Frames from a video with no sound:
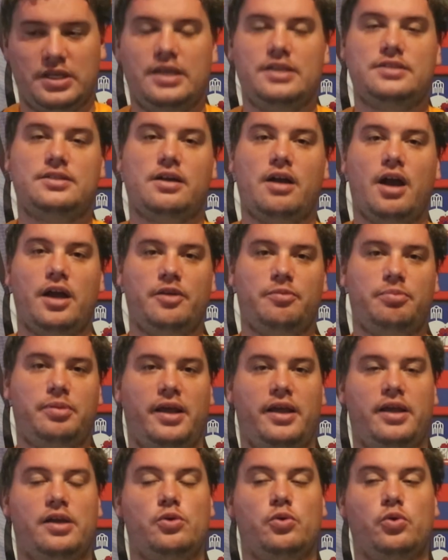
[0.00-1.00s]
He's the kind of
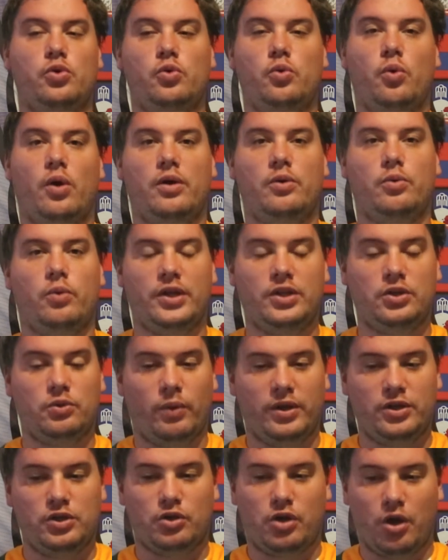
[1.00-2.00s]
player who,
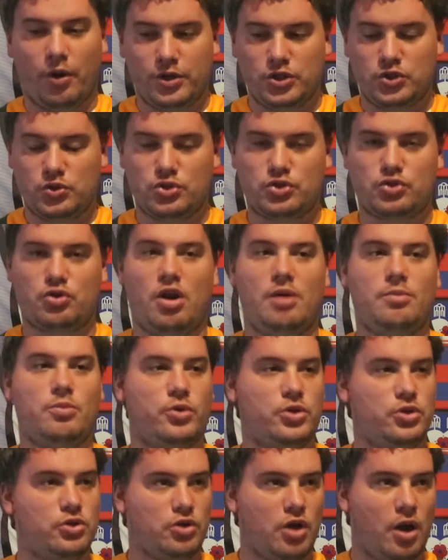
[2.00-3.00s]
when you go into a scrum,
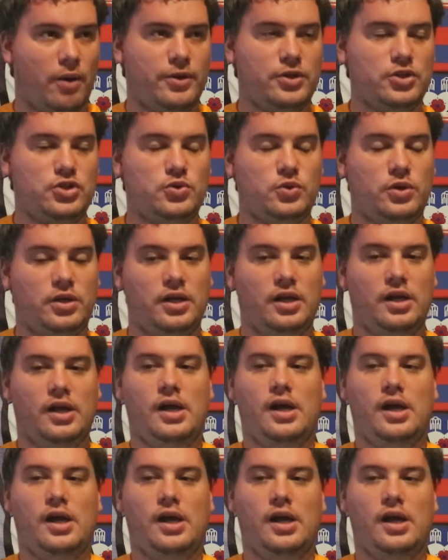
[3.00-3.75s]
when you go into